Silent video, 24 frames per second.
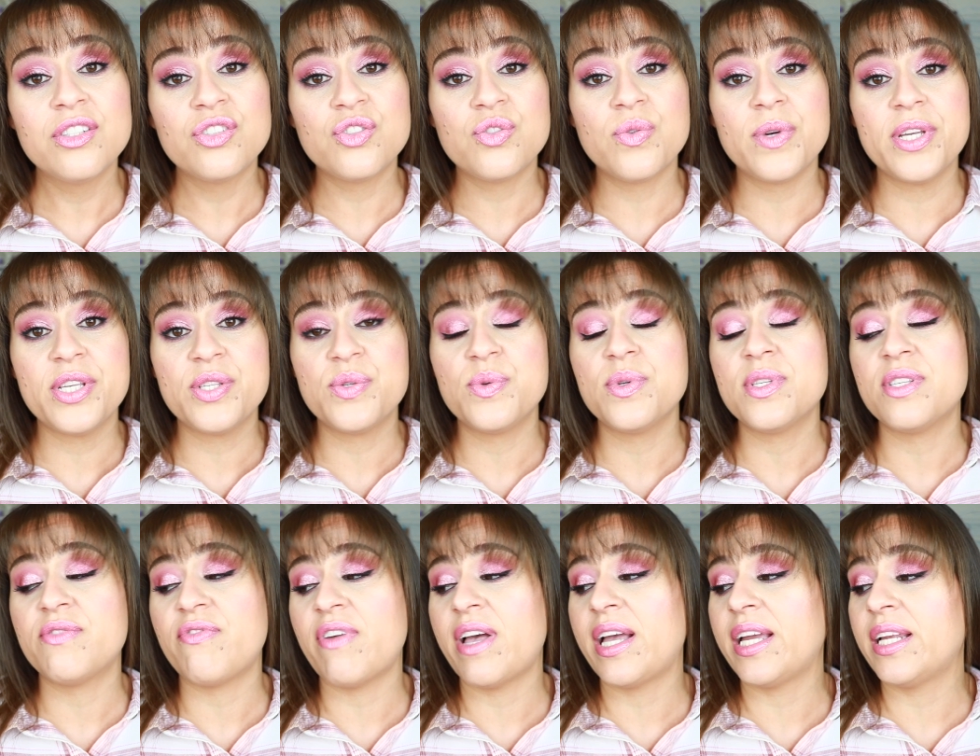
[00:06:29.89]
choice
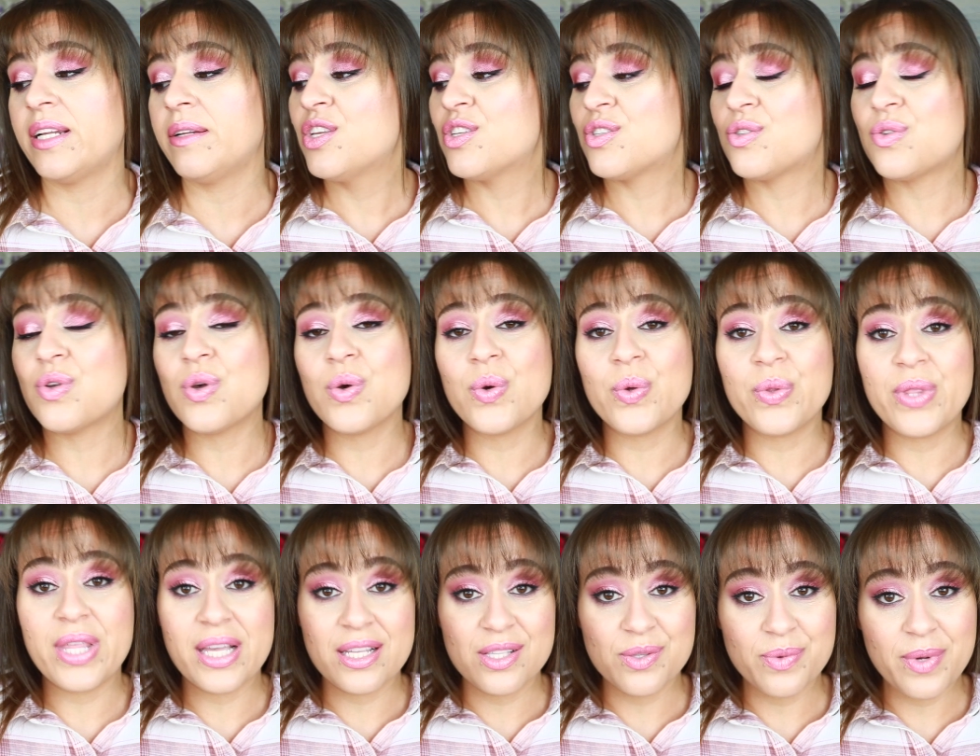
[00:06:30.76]
was fine, so
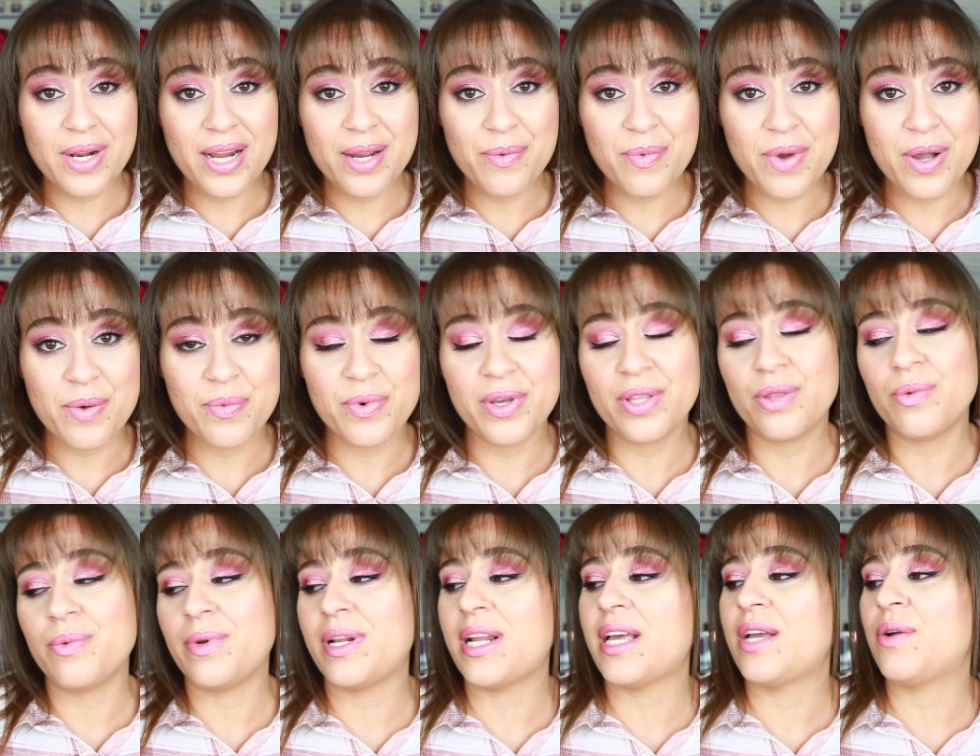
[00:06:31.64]
that's what I went with
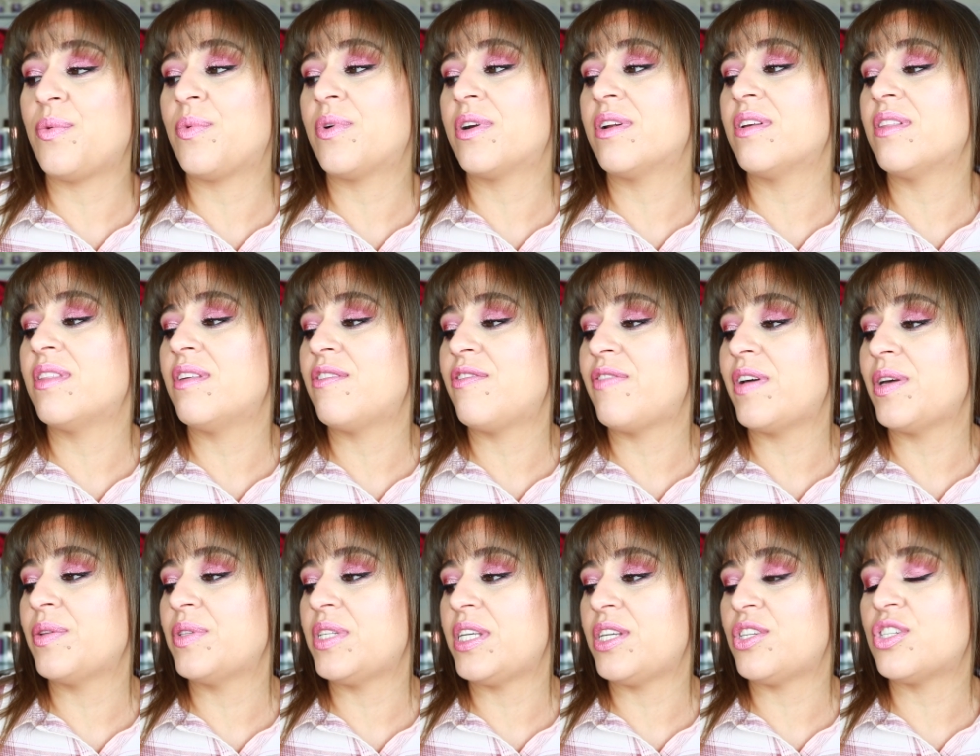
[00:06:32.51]
when I ordered the
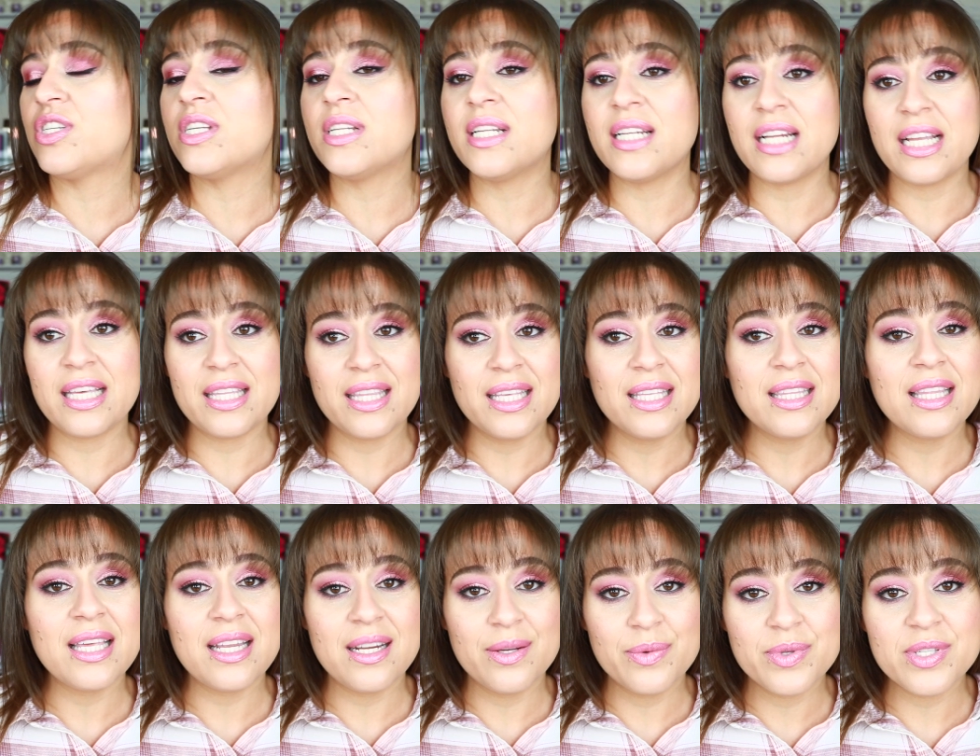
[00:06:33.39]
foundation, and I think
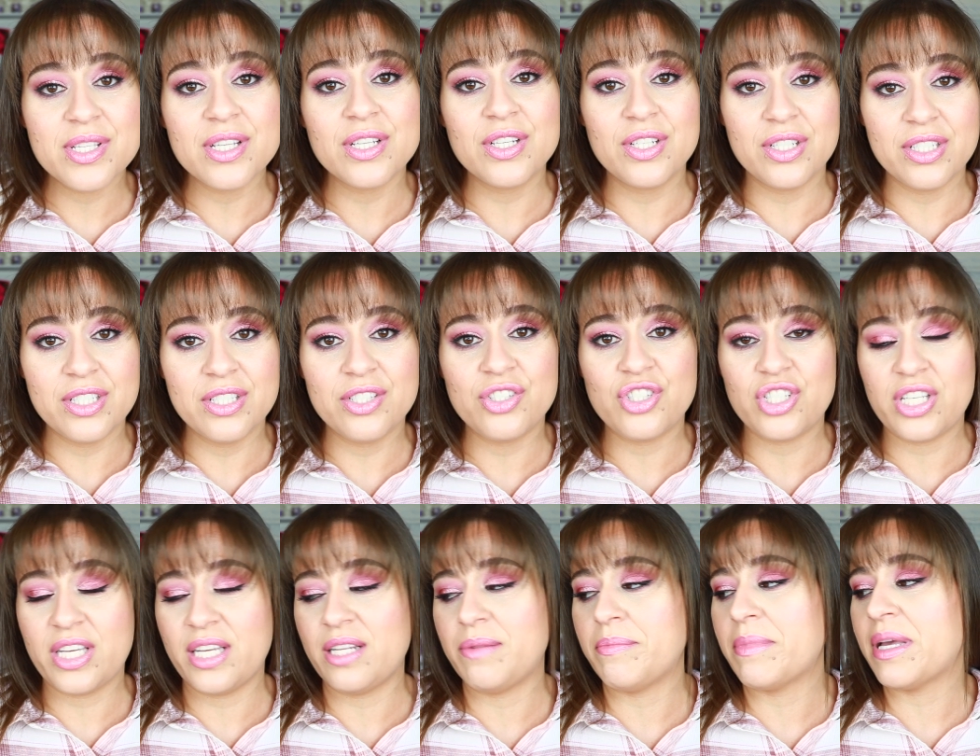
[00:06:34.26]
that it was a good
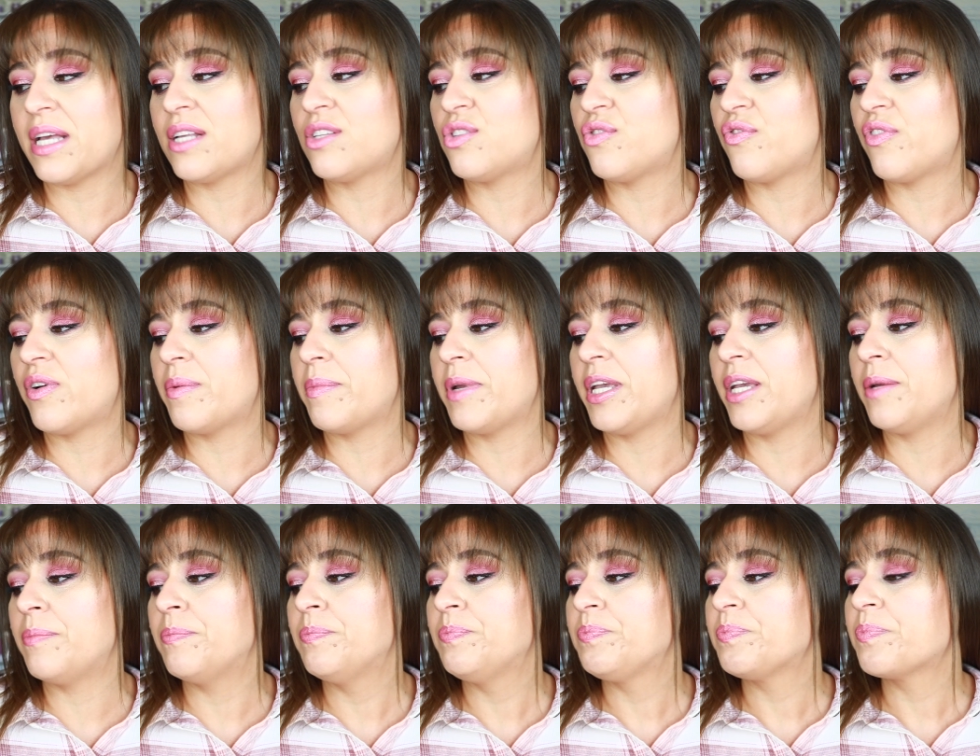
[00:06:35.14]
shade match for
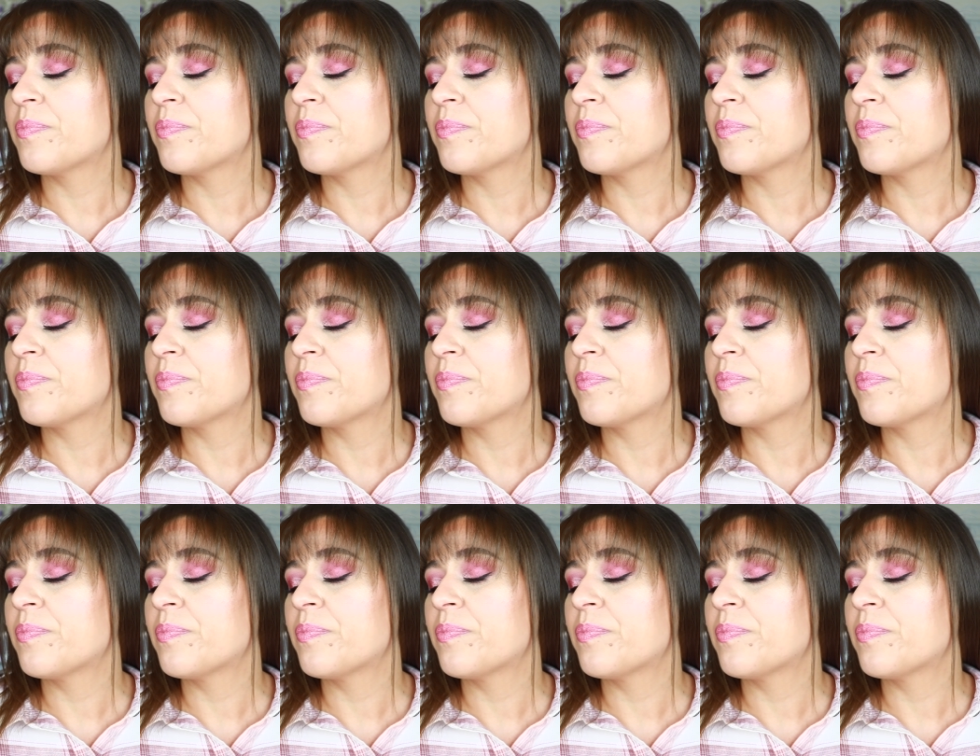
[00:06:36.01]
me.